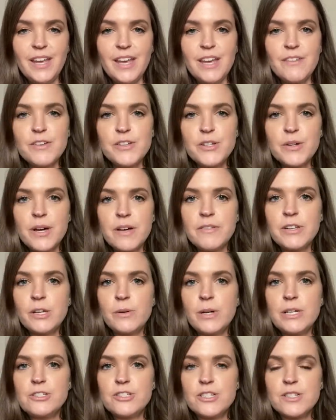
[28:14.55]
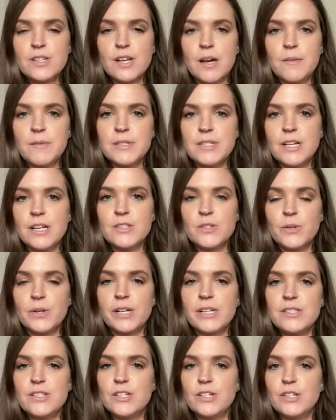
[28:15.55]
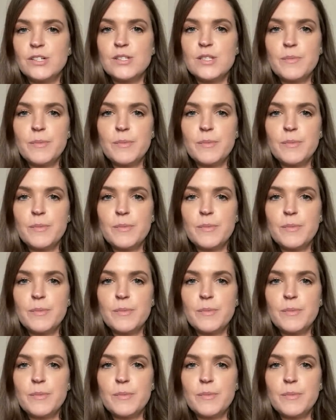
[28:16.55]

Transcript: If you do have any questions, comments, thoughts, or concerns,